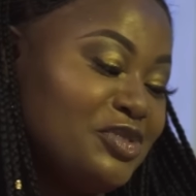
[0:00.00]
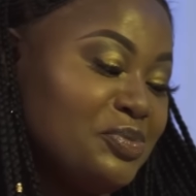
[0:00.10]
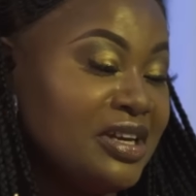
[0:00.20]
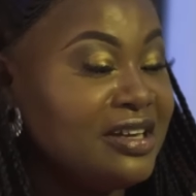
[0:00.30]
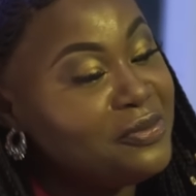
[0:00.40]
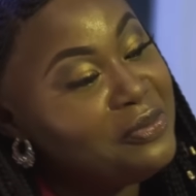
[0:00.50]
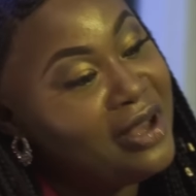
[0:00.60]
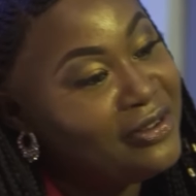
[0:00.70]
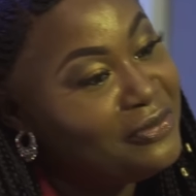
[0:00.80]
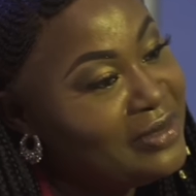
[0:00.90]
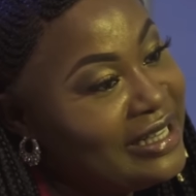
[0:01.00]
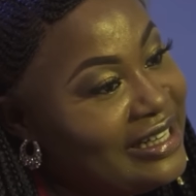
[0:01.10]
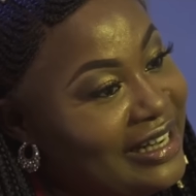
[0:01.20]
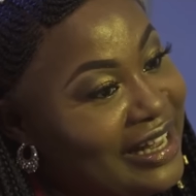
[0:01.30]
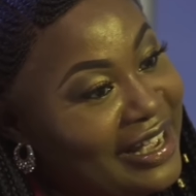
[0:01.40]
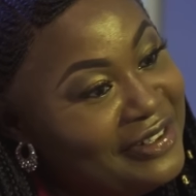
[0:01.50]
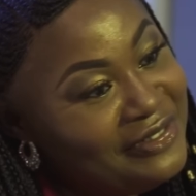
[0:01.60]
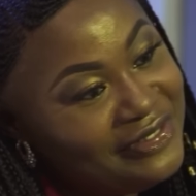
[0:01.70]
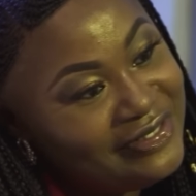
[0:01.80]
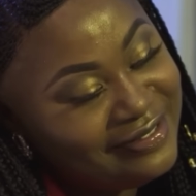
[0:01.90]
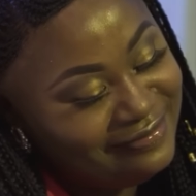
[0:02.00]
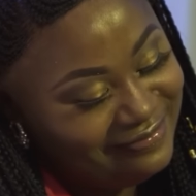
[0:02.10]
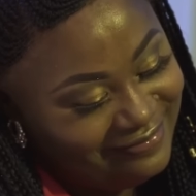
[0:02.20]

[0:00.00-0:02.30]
for being a part of my life.